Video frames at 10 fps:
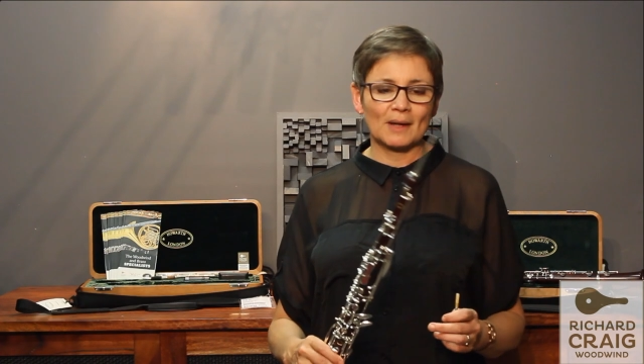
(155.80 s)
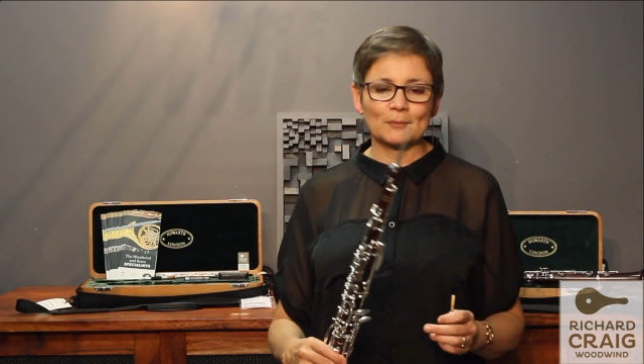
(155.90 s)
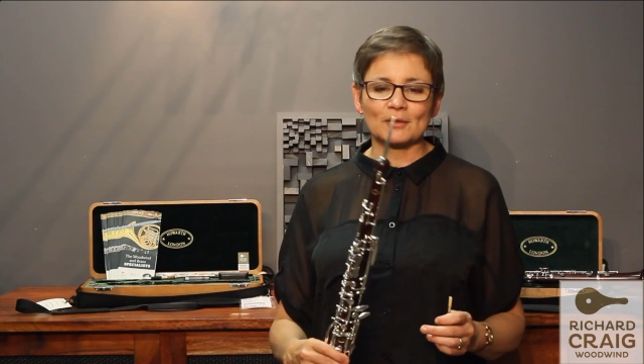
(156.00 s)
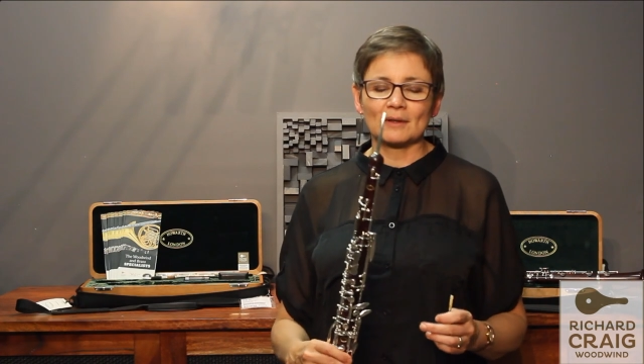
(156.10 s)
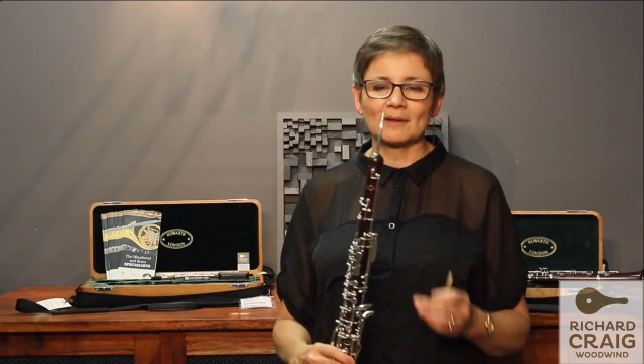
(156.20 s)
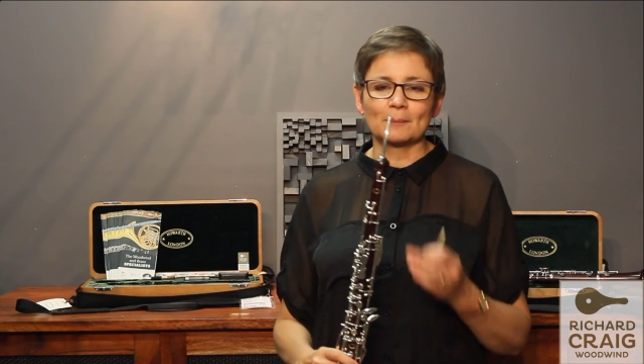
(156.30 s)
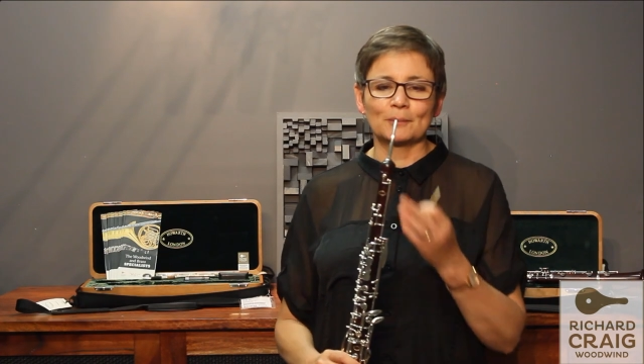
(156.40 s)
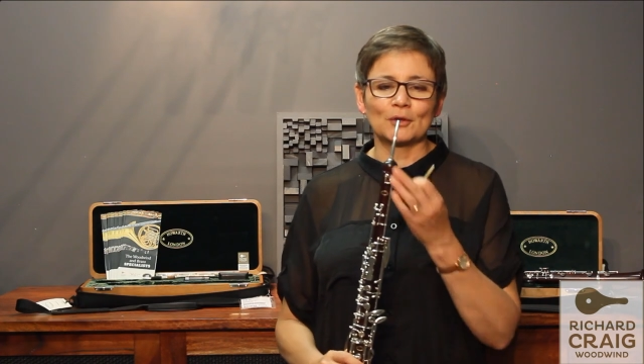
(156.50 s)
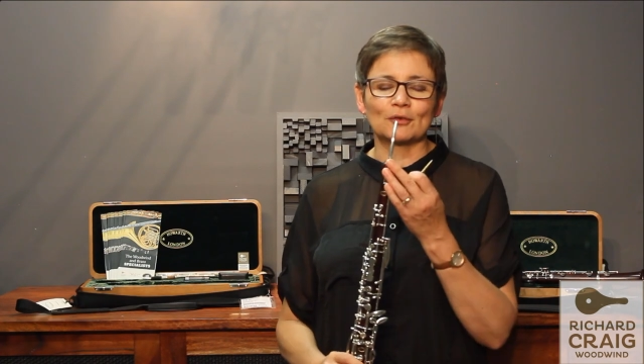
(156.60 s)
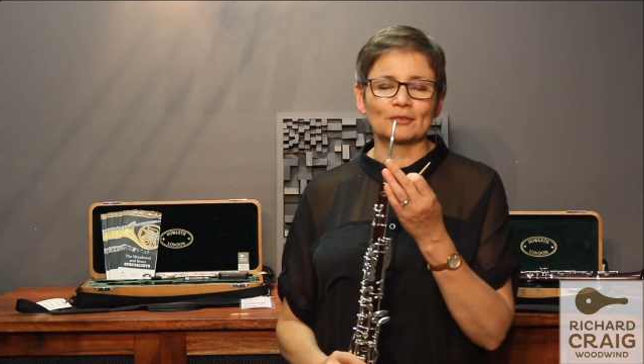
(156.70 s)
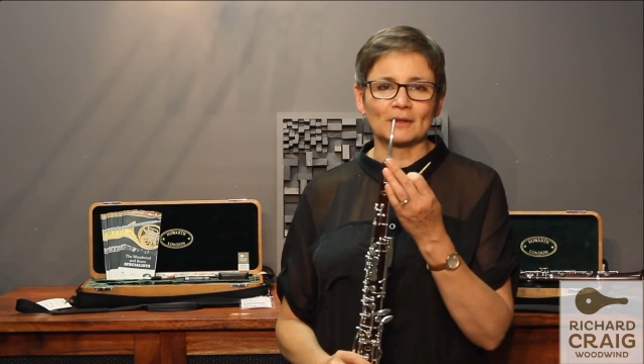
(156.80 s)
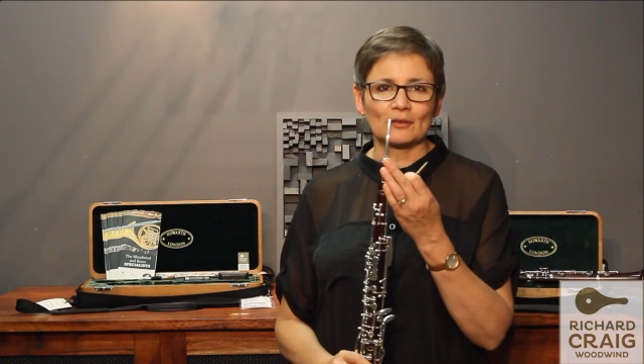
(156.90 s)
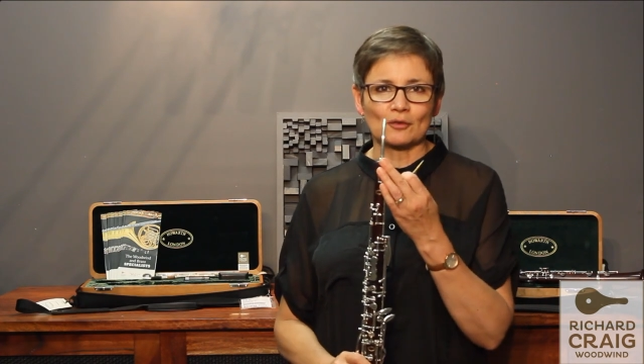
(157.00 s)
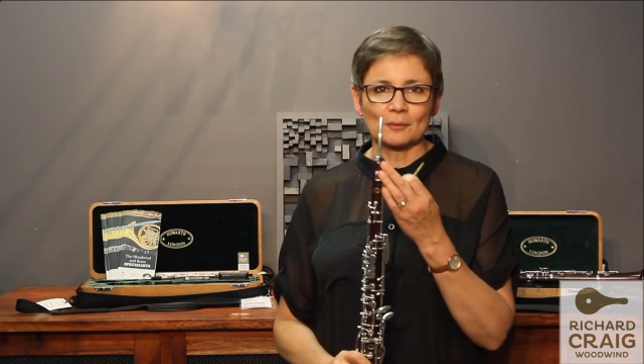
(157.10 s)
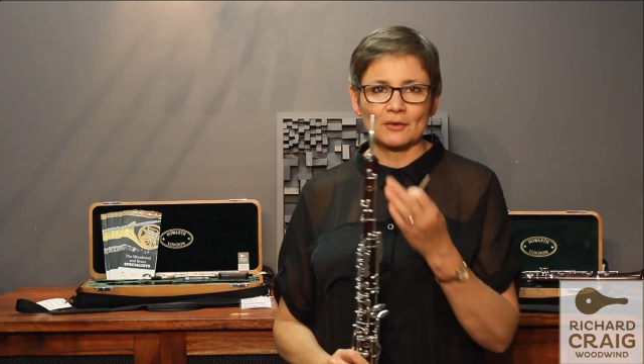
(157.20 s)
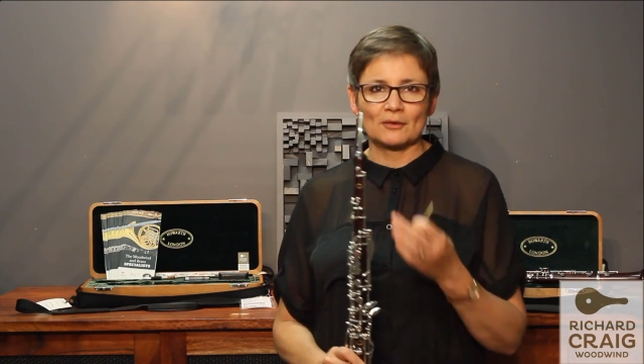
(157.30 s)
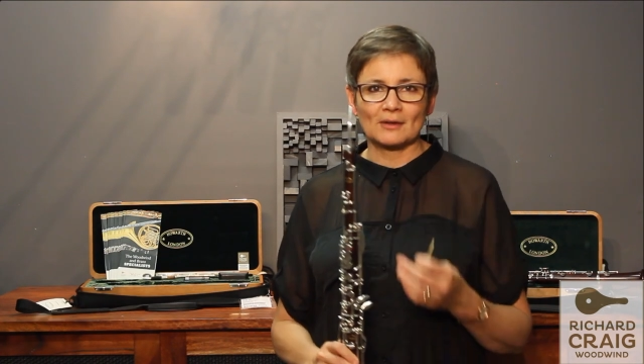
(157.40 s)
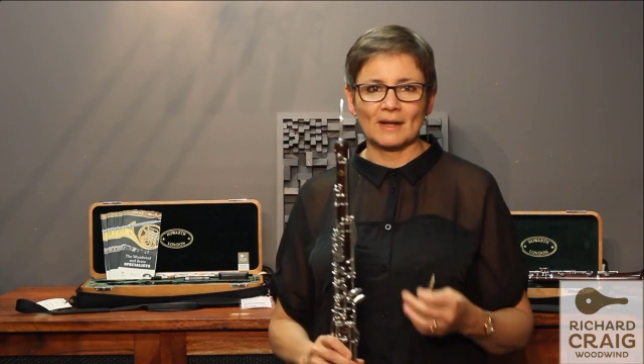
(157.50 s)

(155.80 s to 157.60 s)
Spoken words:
absolutely beautiful instruments,